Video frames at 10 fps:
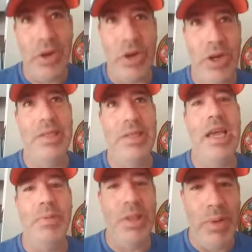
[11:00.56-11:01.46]
going to
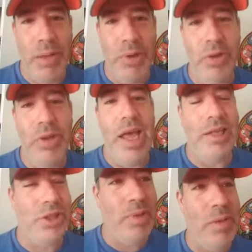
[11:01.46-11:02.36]
take him to the bubble and
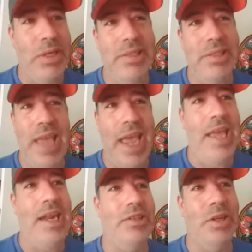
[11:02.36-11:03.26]
he's going to be able to
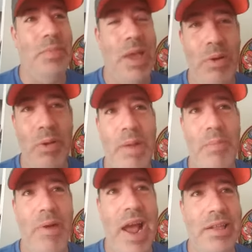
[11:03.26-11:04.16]
skate and he's going to be able to be
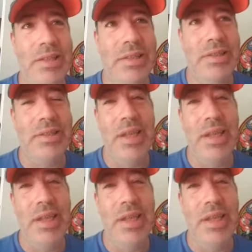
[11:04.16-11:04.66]
in practices.